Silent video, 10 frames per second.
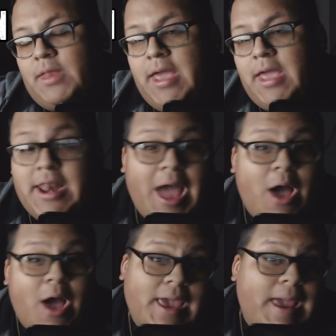And
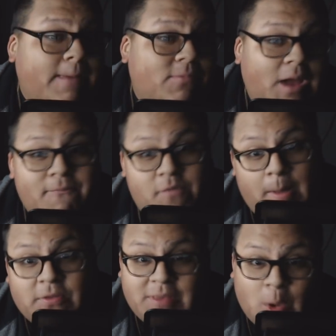out came Tom
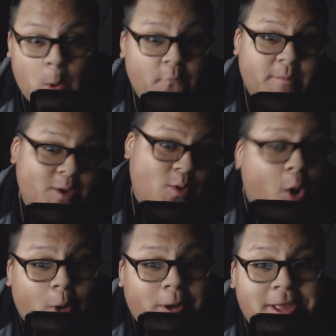Phillips to take over from Michael
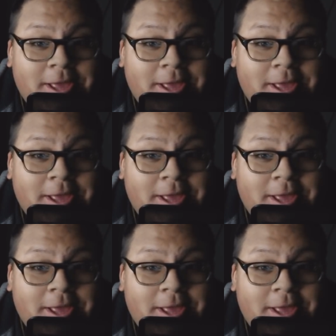Cole.